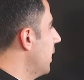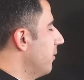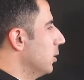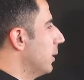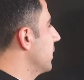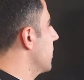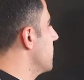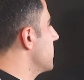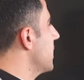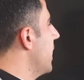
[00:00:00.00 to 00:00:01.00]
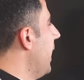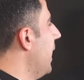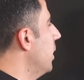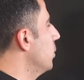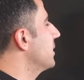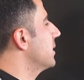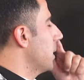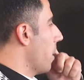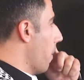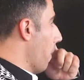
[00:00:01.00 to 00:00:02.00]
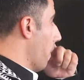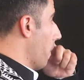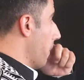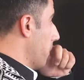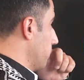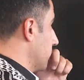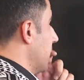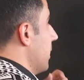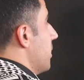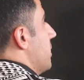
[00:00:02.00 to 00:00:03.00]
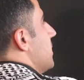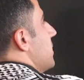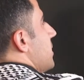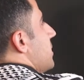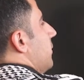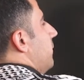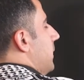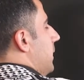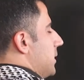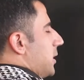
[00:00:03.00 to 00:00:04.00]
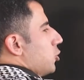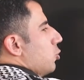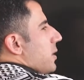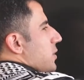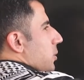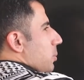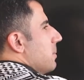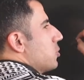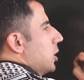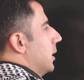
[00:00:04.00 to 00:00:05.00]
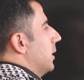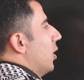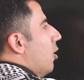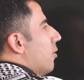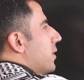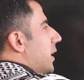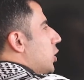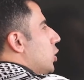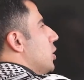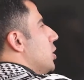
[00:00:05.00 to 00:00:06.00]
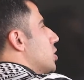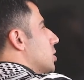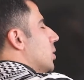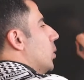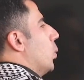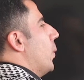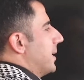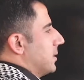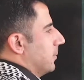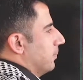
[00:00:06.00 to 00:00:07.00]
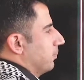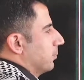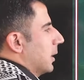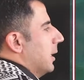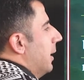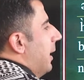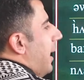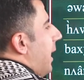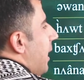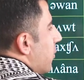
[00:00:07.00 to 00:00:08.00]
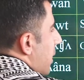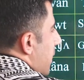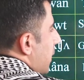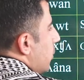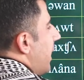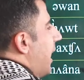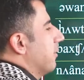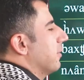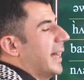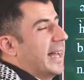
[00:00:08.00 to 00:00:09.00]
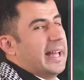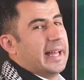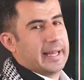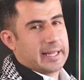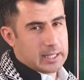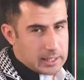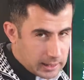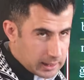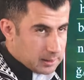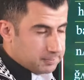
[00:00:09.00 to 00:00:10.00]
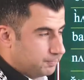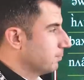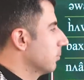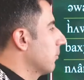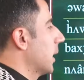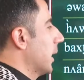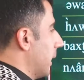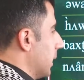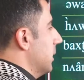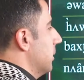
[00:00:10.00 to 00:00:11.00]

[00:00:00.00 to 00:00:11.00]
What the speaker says: Have a look at it. This hout. This is the phonetic transcription of the Kurdish word. After that we have kh, kh.